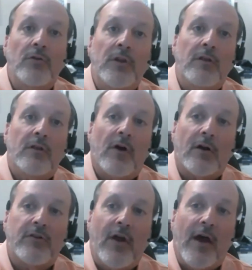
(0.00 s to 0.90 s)
You need to
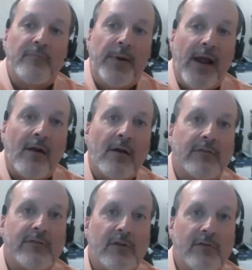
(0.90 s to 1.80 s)
talk to, you have
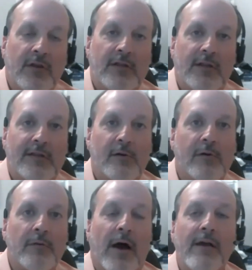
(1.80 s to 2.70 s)
parents you need to deal
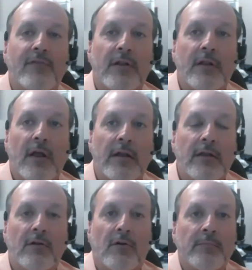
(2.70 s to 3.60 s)
with. I have a
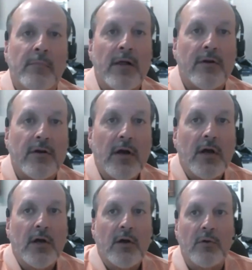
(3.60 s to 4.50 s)
90-year-old mother
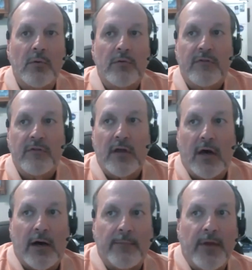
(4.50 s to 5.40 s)
who's
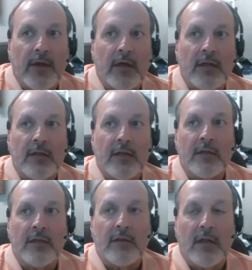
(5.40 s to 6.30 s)

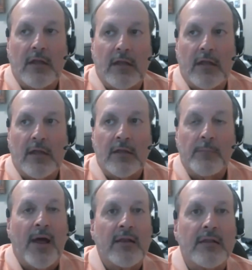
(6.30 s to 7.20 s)
in
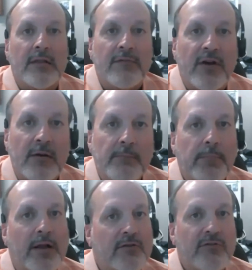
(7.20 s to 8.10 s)
independent living,
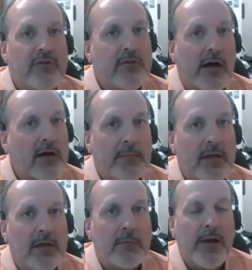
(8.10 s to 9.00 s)
but she's not going to be in